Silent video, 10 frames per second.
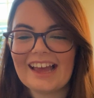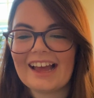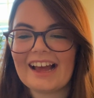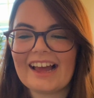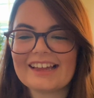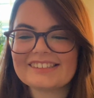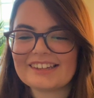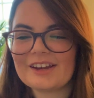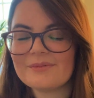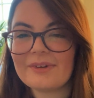And
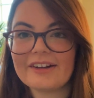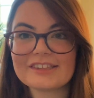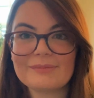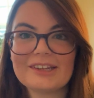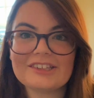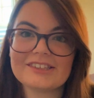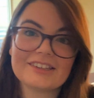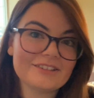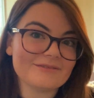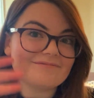I'll speak to you soon.
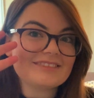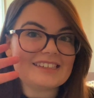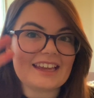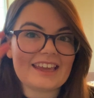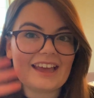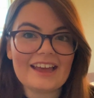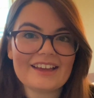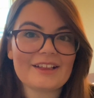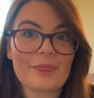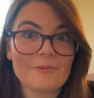Take care.
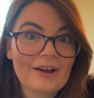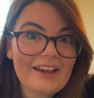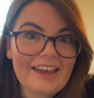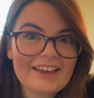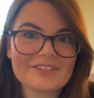Bye.